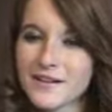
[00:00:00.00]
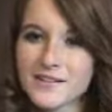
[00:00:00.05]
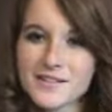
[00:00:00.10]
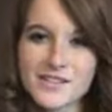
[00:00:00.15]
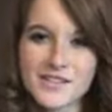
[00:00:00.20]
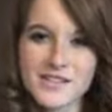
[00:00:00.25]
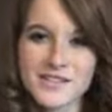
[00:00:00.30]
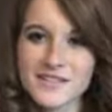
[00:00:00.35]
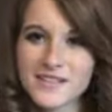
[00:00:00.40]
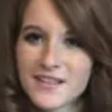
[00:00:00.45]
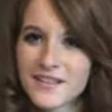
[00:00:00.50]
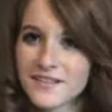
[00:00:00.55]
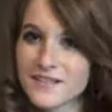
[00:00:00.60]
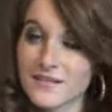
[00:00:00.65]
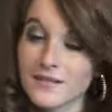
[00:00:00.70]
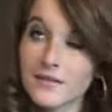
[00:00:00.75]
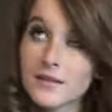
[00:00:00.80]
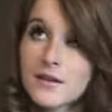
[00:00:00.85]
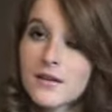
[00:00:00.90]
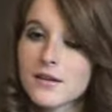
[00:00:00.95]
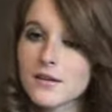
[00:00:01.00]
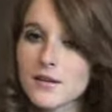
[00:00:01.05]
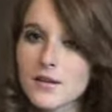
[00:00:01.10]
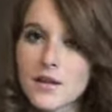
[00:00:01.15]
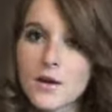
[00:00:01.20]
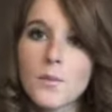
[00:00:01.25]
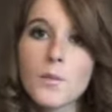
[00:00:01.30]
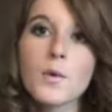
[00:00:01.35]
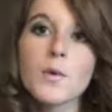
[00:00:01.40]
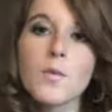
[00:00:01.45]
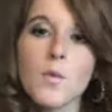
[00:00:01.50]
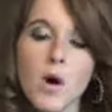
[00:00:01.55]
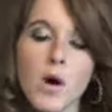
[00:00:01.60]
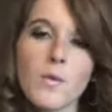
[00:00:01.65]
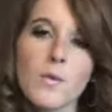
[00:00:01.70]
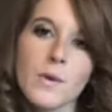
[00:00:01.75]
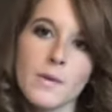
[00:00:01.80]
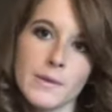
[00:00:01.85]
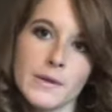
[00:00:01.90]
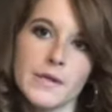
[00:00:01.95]
It's just like, we
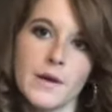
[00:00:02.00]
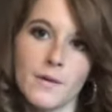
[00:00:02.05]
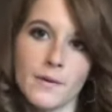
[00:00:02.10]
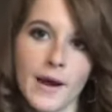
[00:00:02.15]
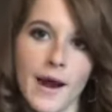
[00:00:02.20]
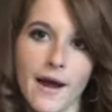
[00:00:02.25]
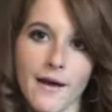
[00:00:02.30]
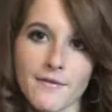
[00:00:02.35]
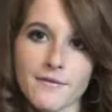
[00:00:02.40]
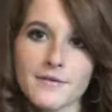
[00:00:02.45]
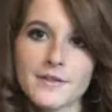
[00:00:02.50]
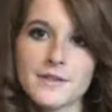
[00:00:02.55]
want what we don't have,